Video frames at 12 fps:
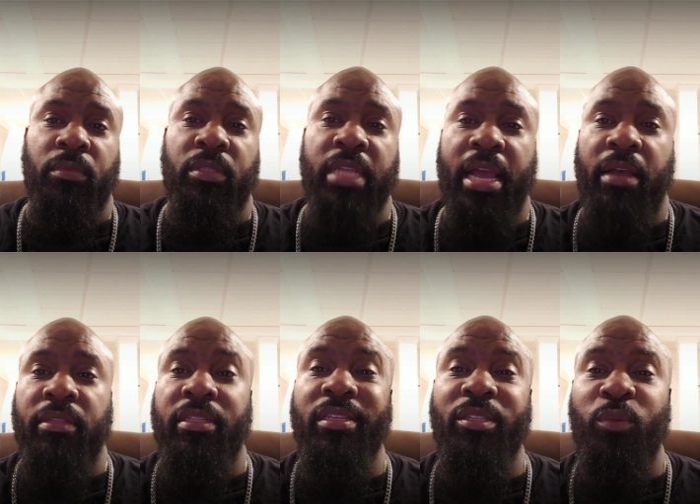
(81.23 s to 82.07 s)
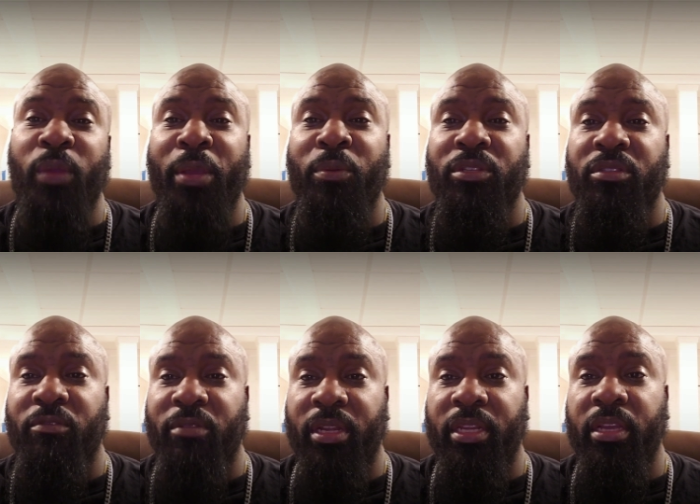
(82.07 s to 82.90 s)
Now, this week was
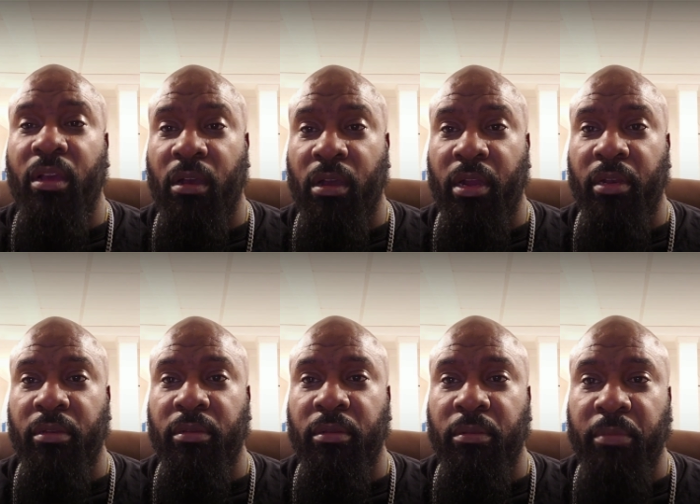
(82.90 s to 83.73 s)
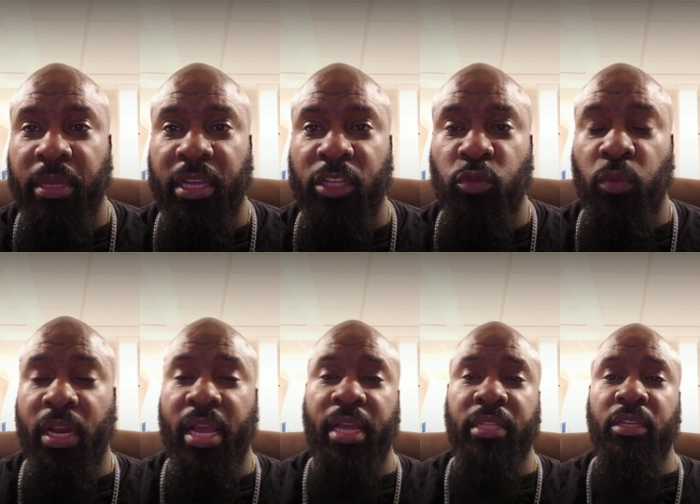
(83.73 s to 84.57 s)
really hard because when
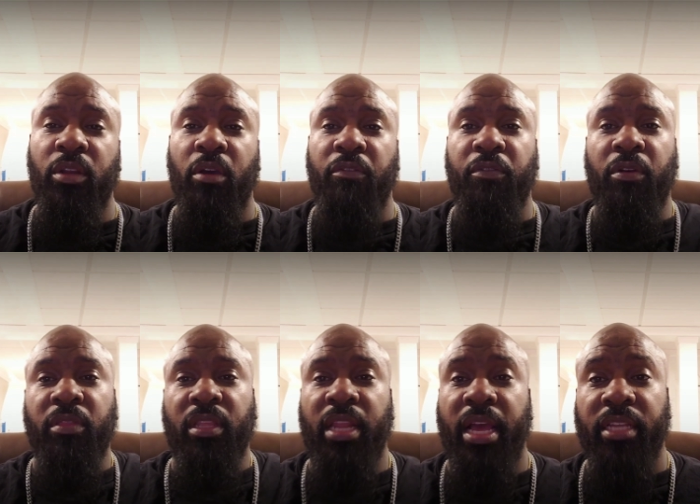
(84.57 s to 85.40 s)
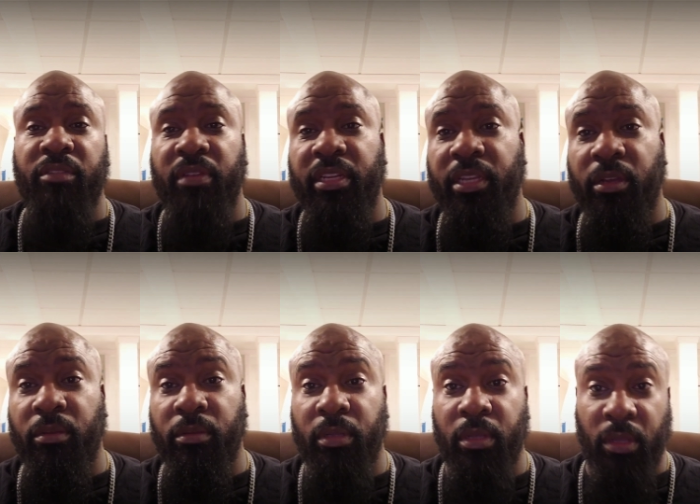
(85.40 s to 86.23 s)
I ended off on the last video,
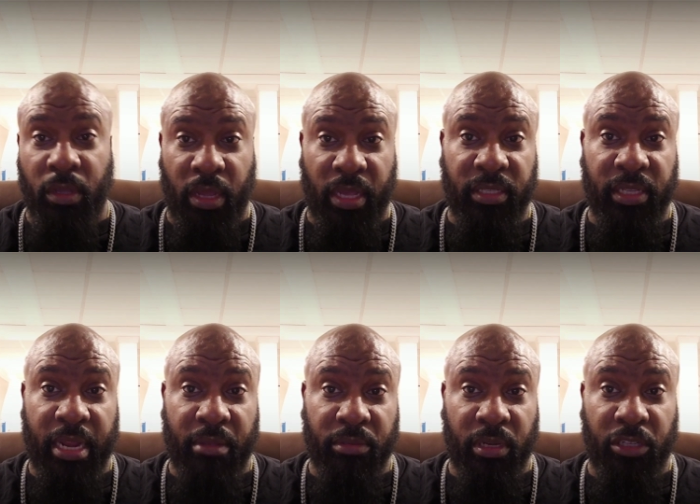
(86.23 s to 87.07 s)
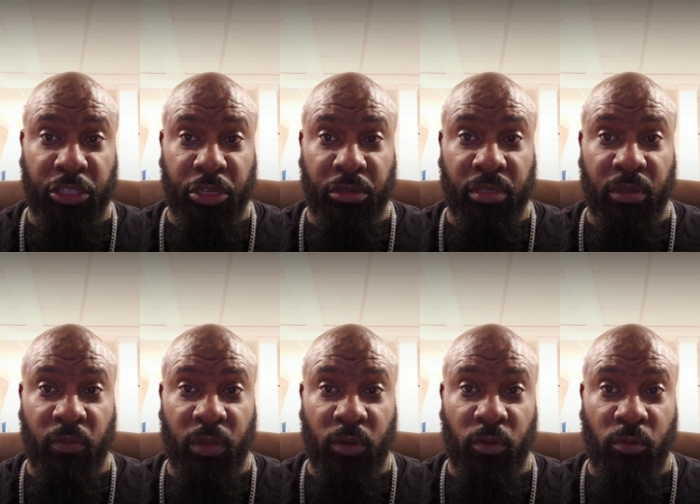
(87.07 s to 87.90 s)
I said I was going to show you
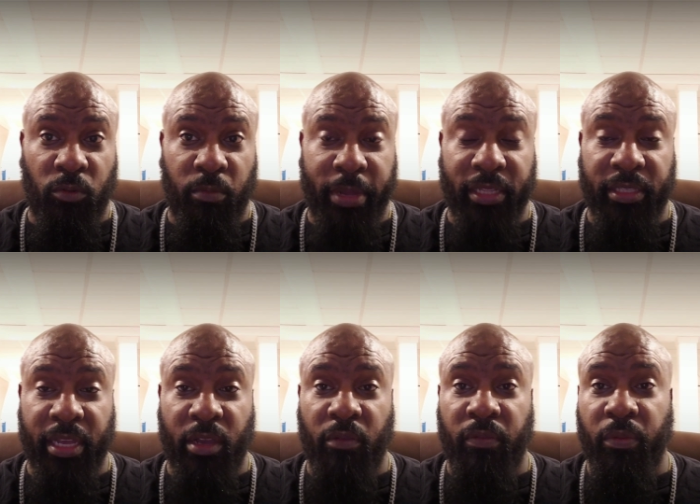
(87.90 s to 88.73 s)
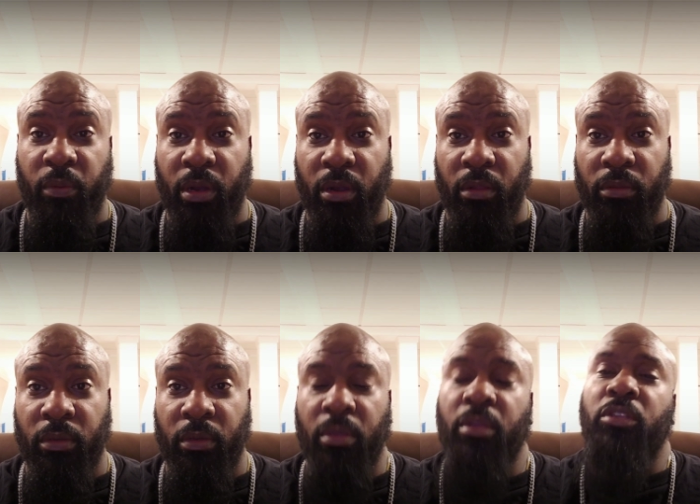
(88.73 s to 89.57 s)
someone who might take over the world.
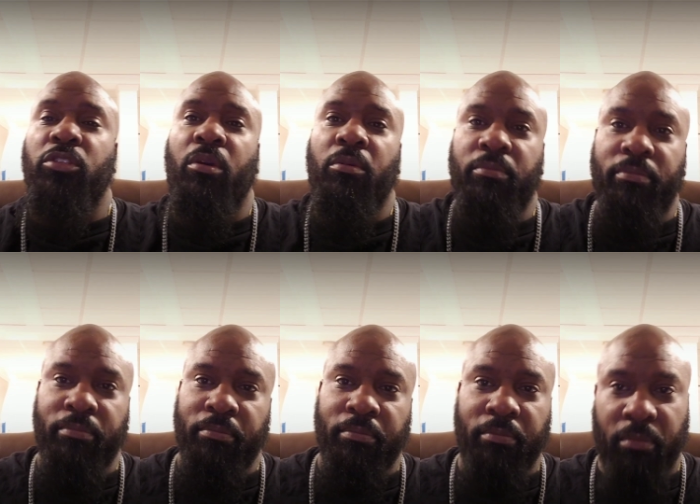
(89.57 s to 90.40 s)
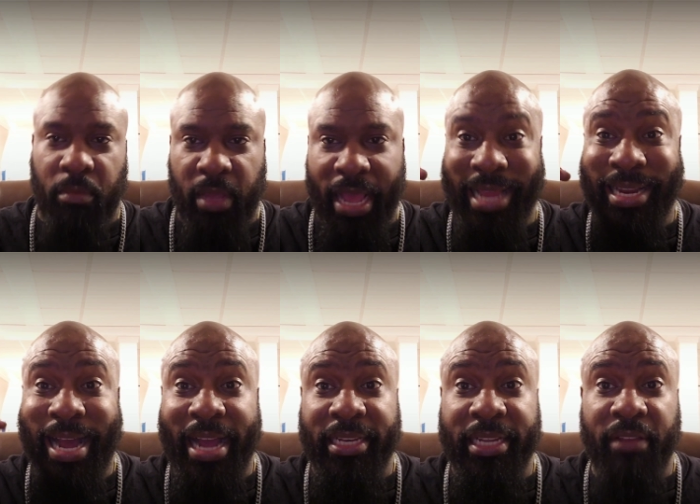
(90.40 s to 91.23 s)
So, had the
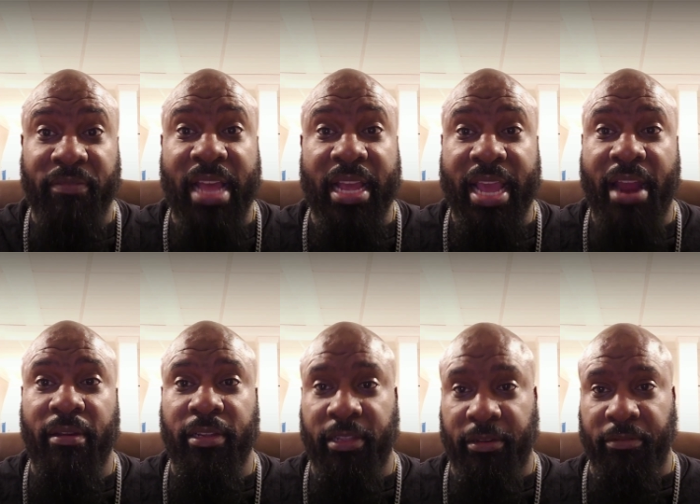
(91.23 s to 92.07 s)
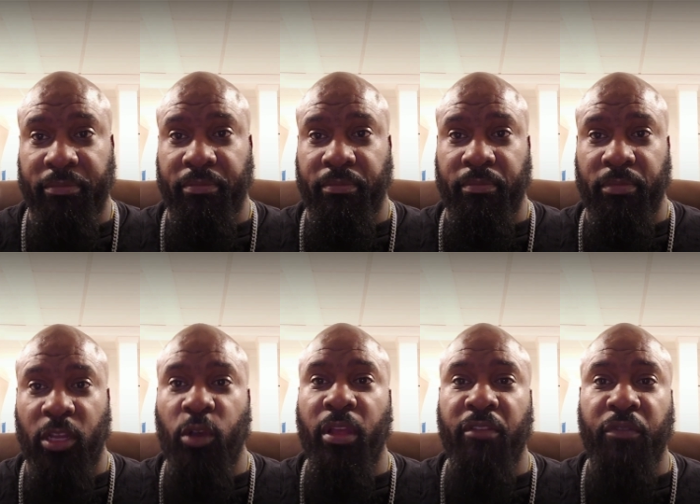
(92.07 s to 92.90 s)
idea of that character
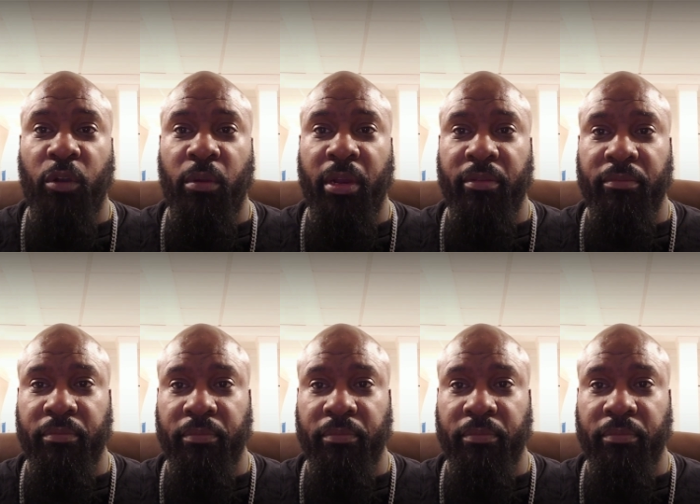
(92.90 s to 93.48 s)
going forward.